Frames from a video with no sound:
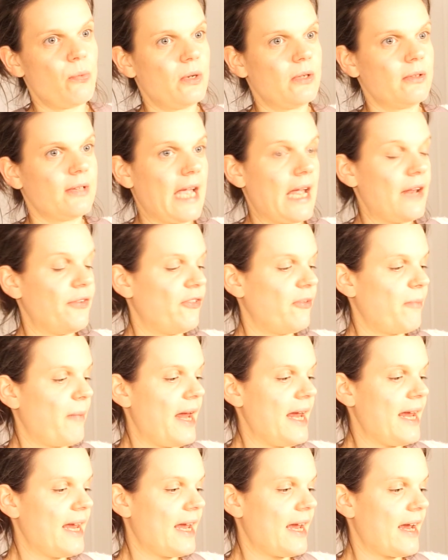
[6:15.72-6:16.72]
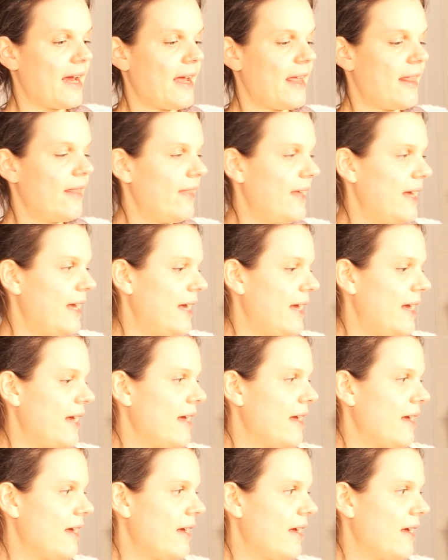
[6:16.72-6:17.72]
will get to making the
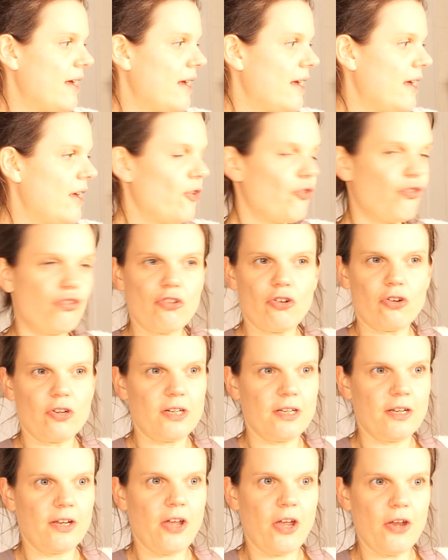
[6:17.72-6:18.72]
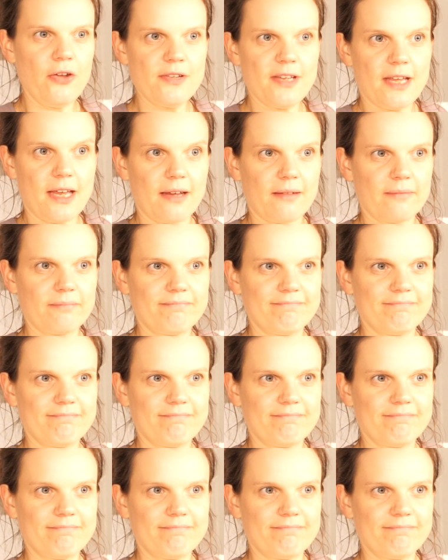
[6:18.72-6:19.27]
chocolate coating.